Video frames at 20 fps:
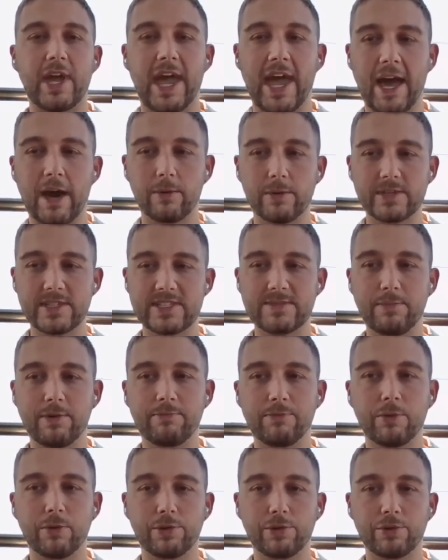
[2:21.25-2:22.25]
hours
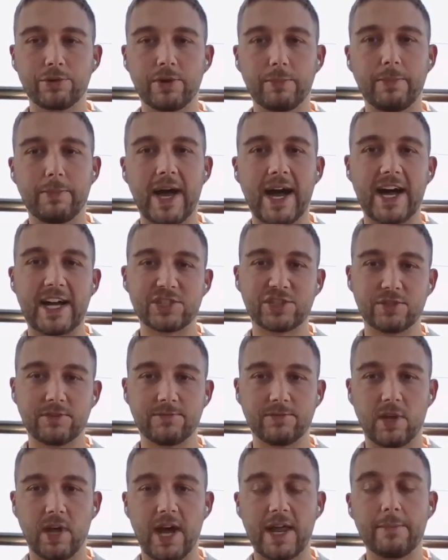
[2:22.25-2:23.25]
before your departure
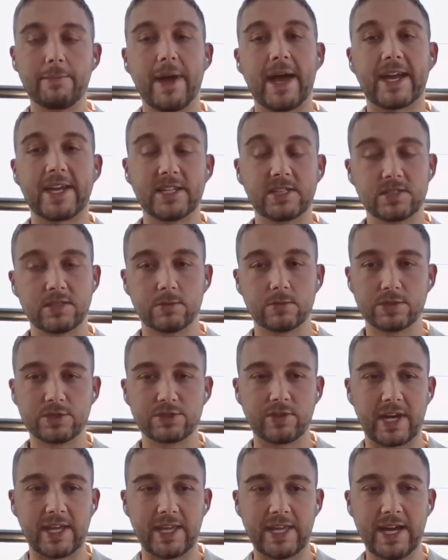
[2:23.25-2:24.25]
flight back into
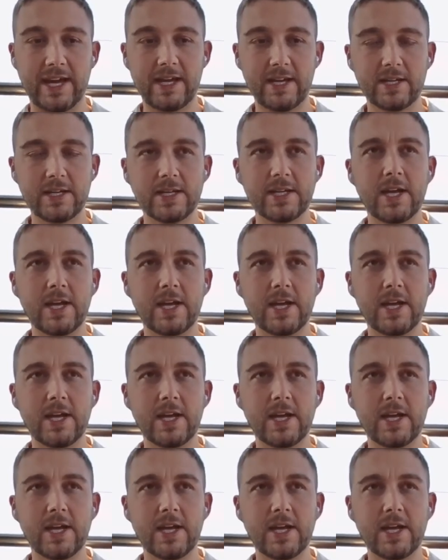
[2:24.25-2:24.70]
Australia